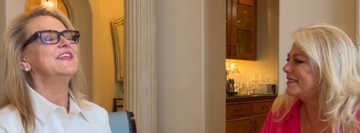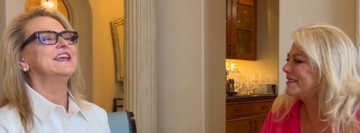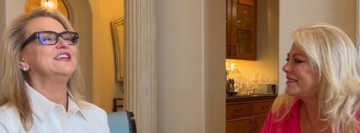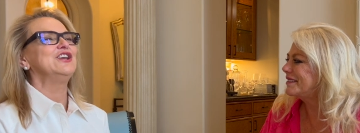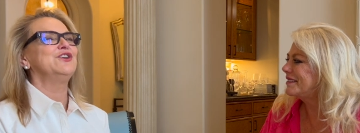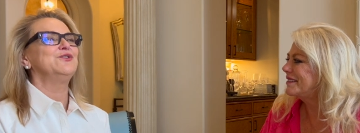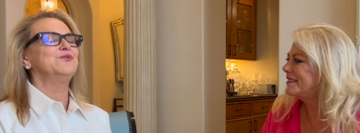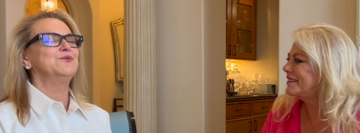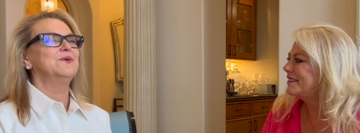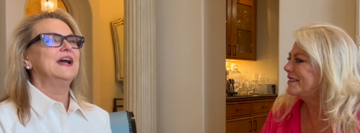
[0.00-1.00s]
Speaker 1: that
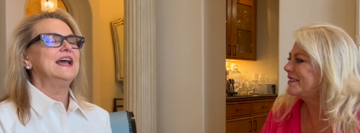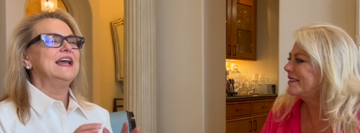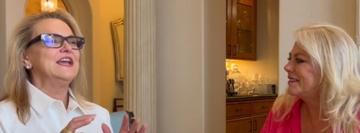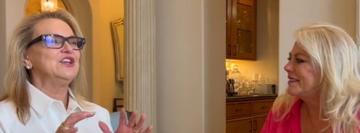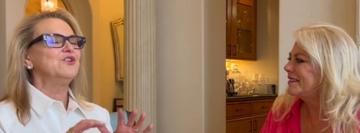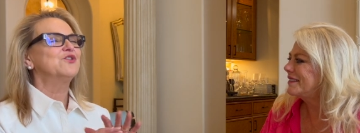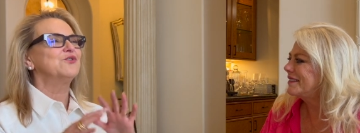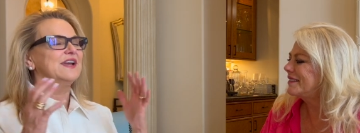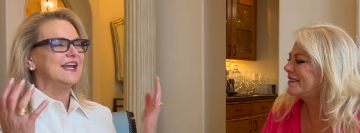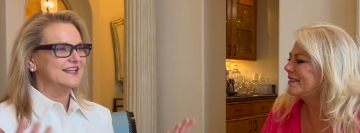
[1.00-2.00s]
you you
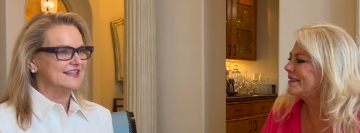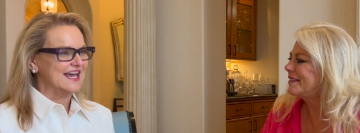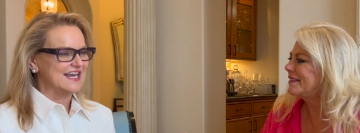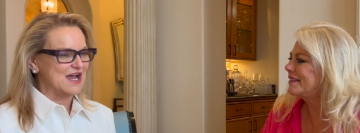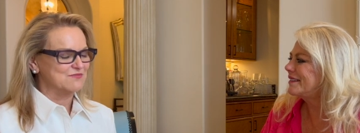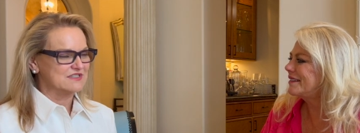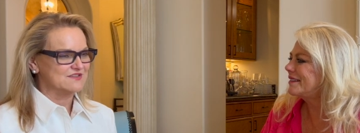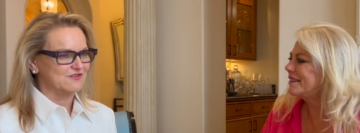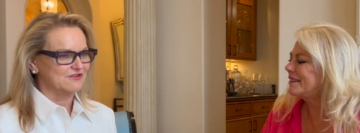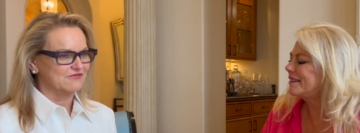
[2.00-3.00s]
created that
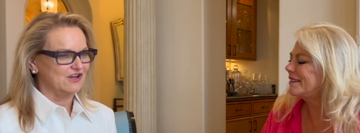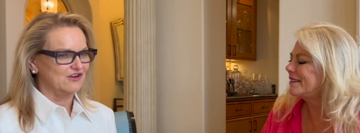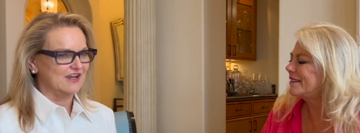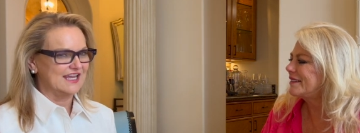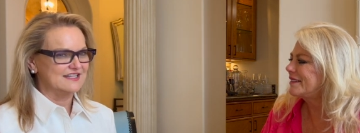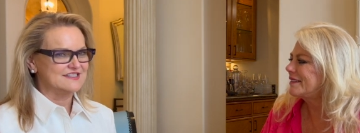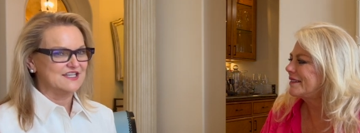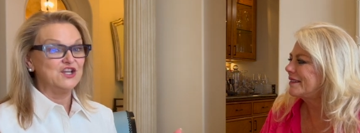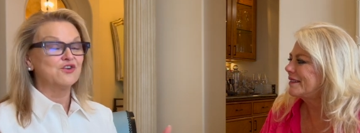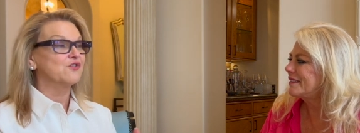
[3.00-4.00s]
atmosphere for your kids
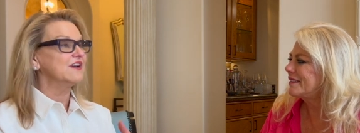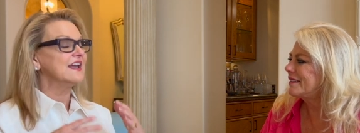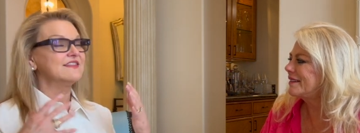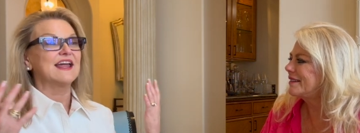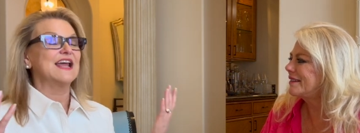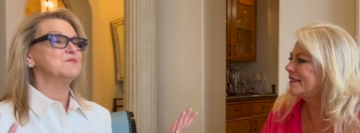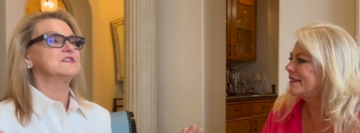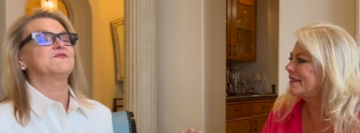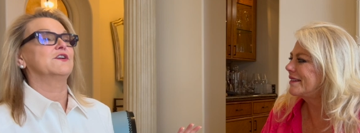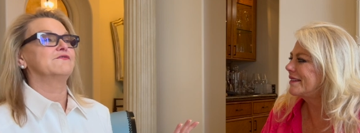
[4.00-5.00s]
and you create that
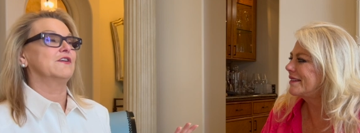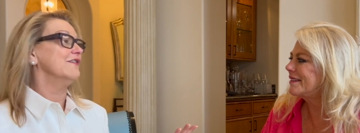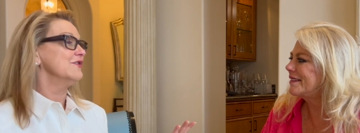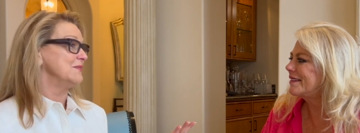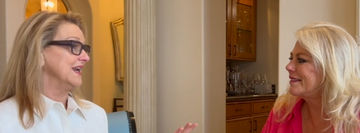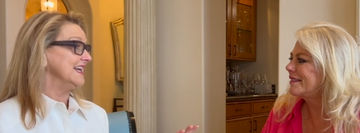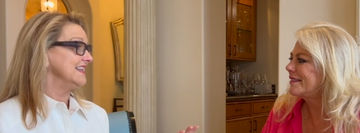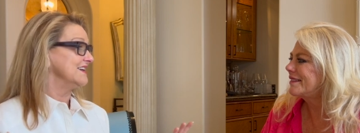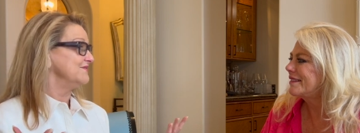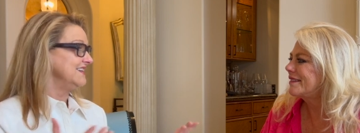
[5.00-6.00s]
atmosphere for everybody
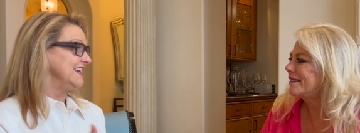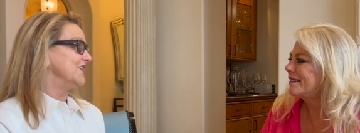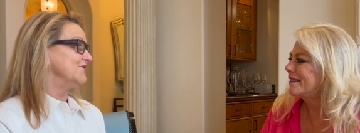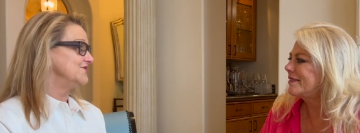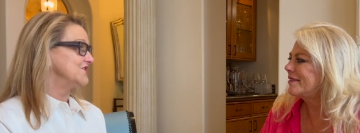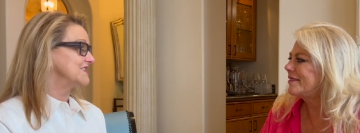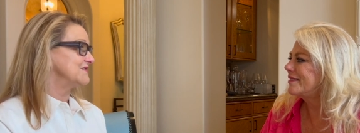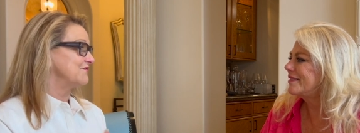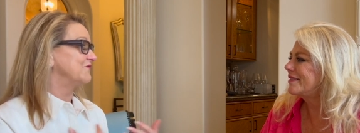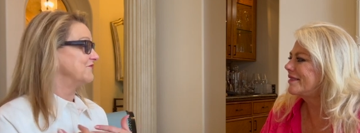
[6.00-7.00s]
that you know
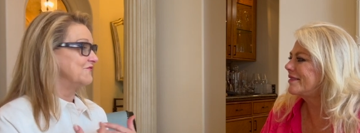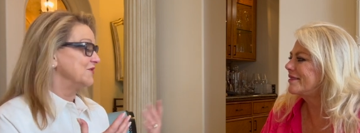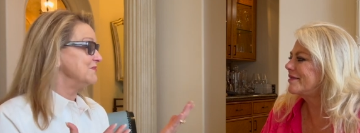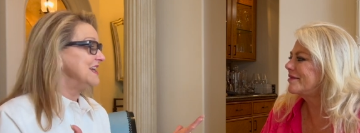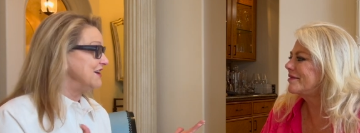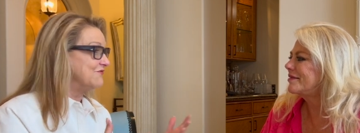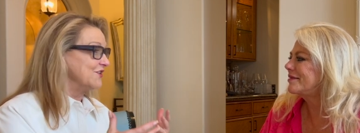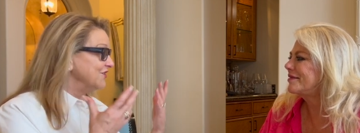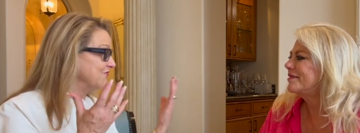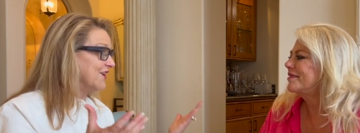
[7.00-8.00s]
just for me for
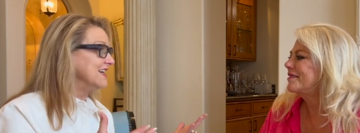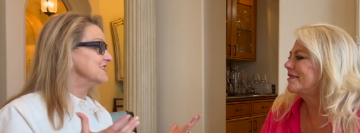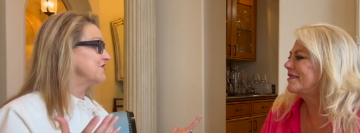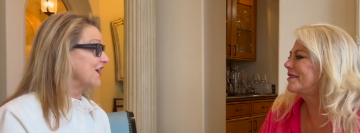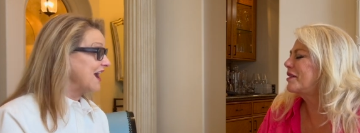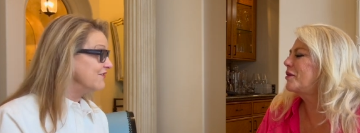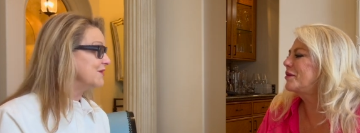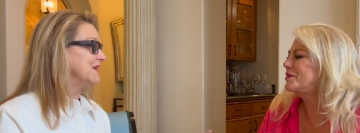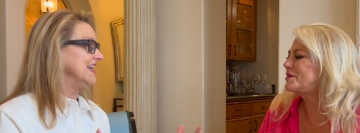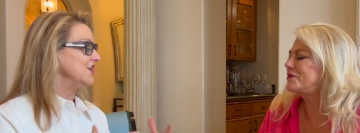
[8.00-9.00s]
your friends for
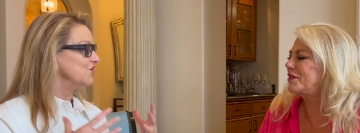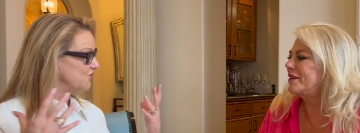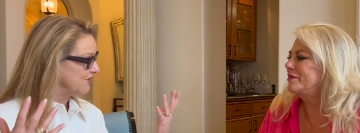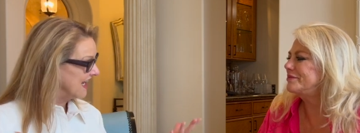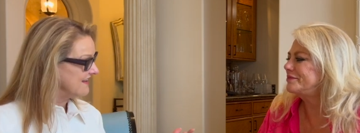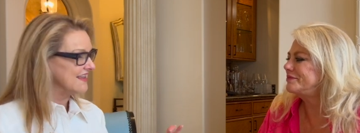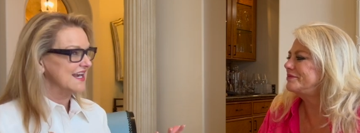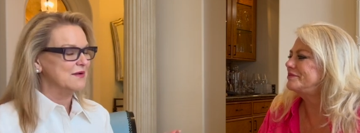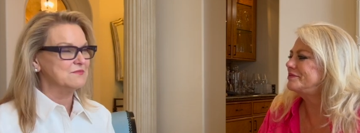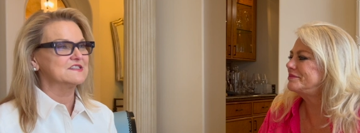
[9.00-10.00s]
everybody you create that
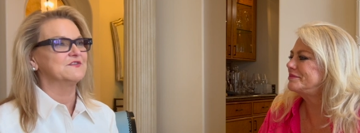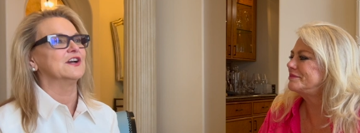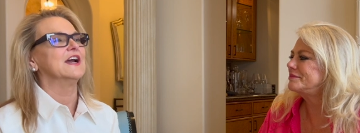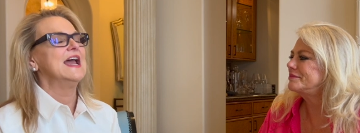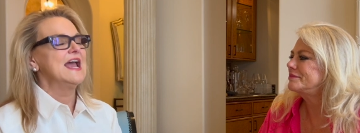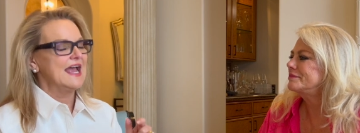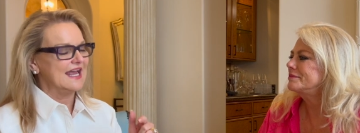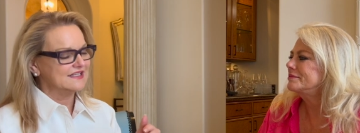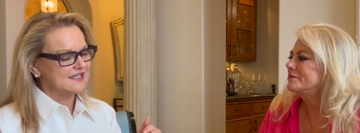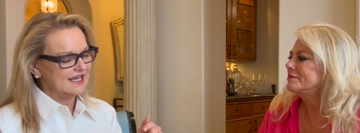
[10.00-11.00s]
atmosphere
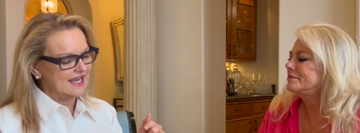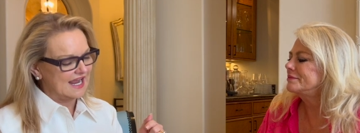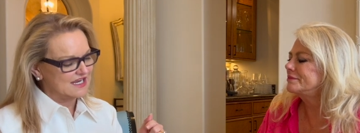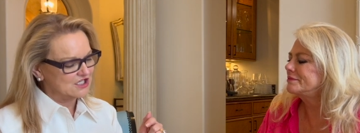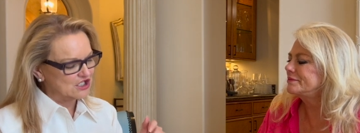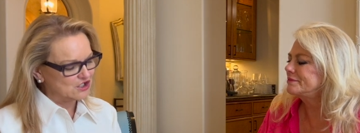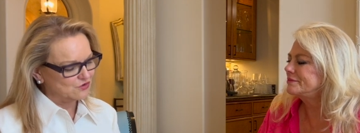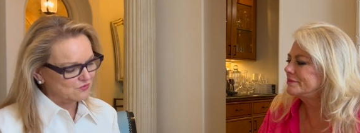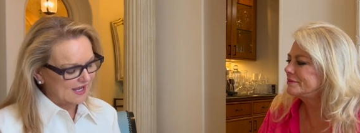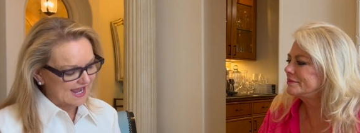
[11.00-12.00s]
and and
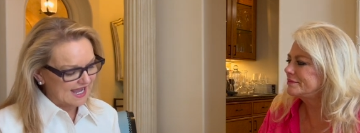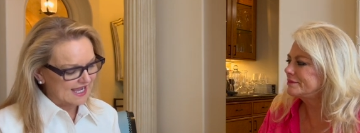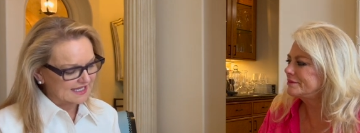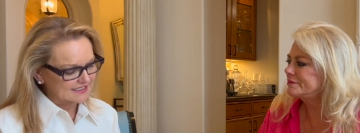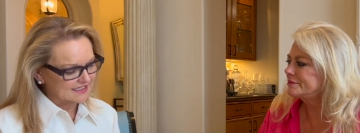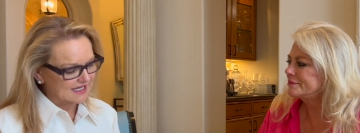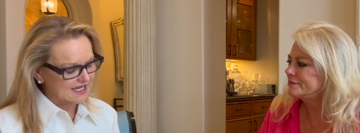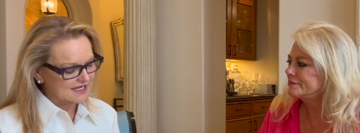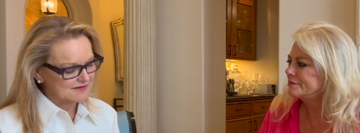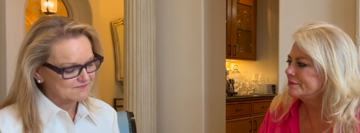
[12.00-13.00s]
you had
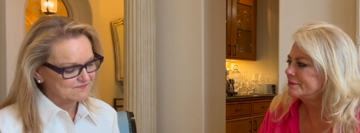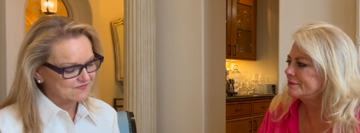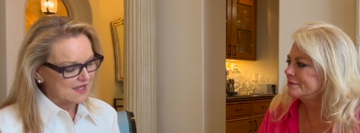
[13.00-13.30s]
um,